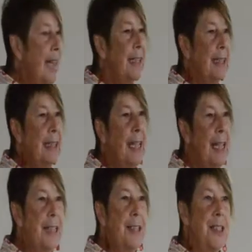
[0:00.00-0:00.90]
that
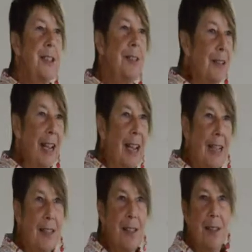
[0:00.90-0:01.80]
led to,
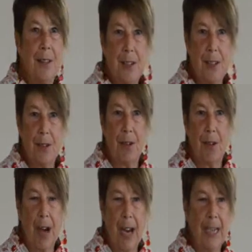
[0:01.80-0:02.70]
okay, these are
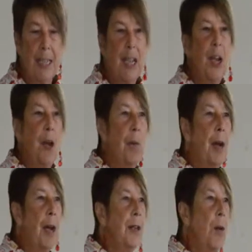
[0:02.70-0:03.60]
great,
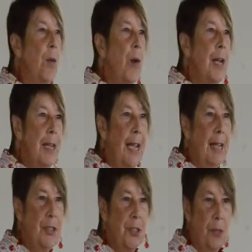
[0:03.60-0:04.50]
but what
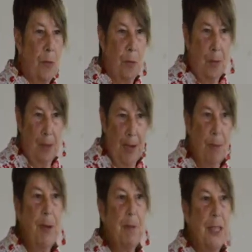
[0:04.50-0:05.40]
else can
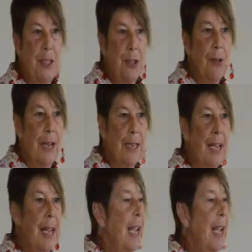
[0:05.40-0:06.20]
we be doing?